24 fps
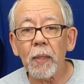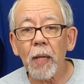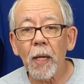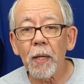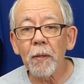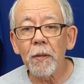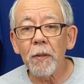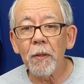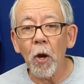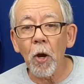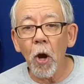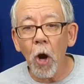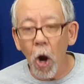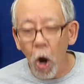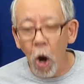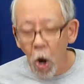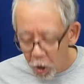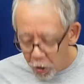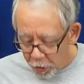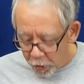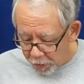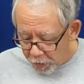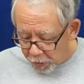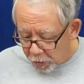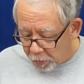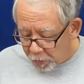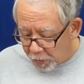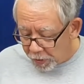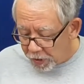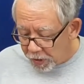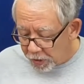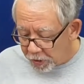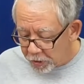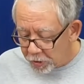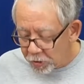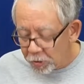There are no
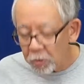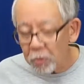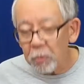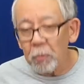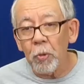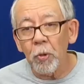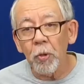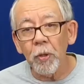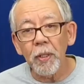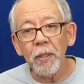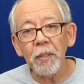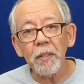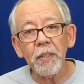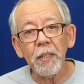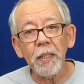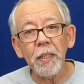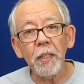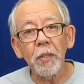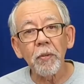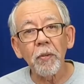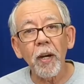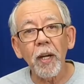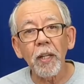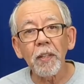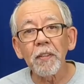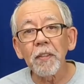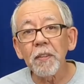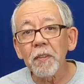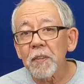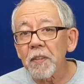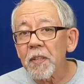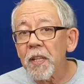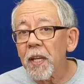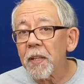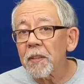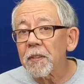additional buoyancy devices
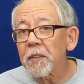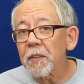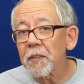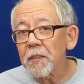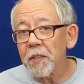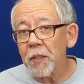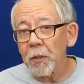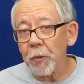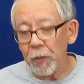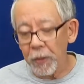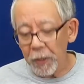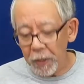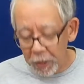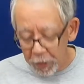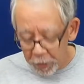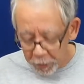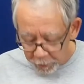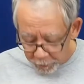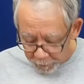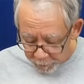necessary here.